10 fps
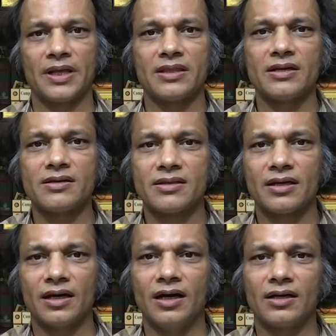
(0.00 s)

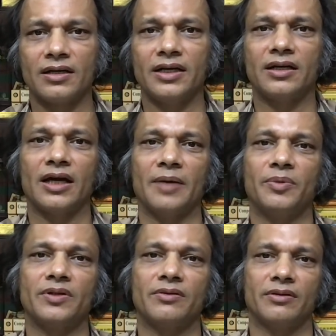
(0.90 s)
presents an alternate
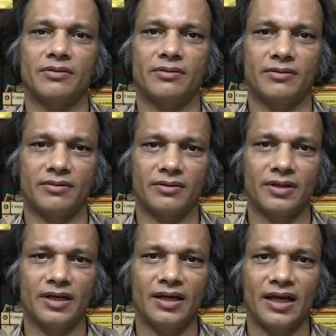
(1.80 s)

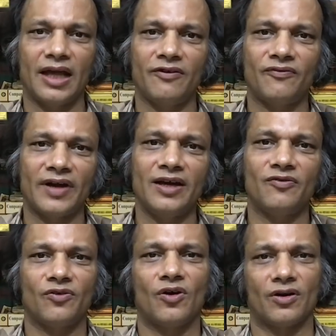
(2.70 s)
hypothesis, and
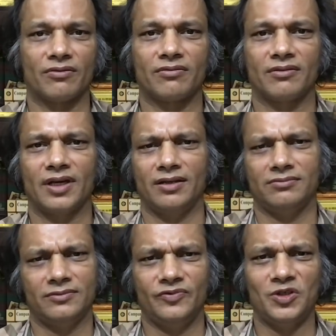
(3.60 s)
find flaws.
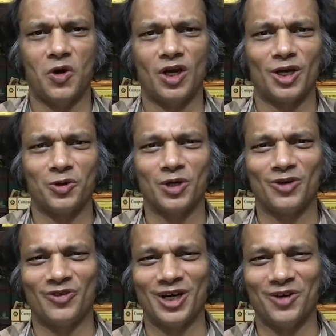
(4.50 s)
And we all are
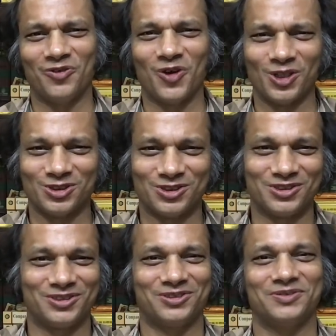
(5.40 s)
good at finding
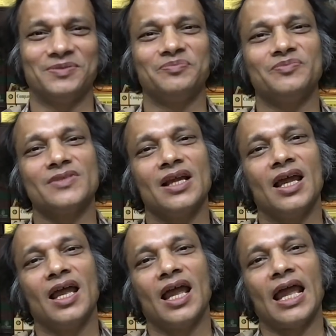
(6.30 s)
flaws.
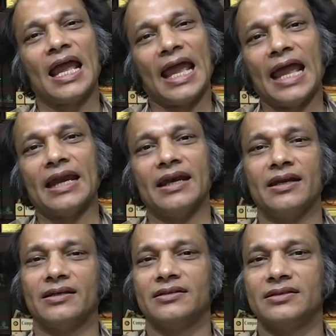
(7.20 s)

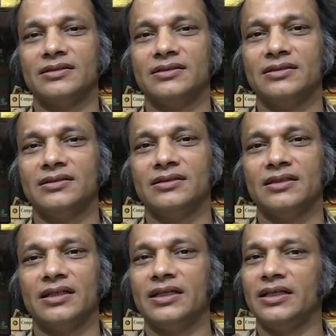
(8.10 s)
And
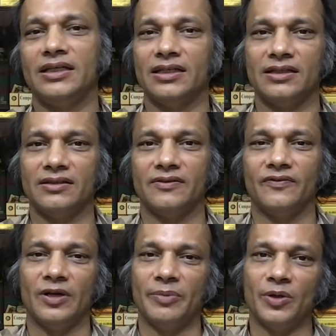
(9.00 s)
he
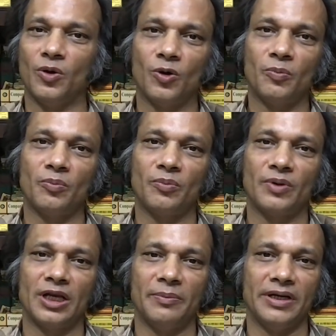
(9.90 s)
will be home,
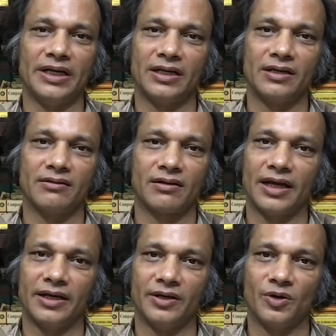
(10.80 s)
he'll be taking his
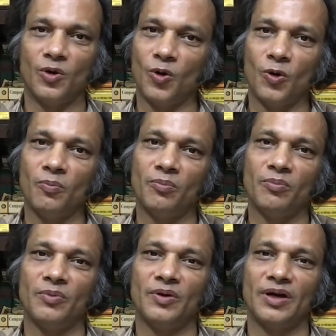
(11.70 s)
client home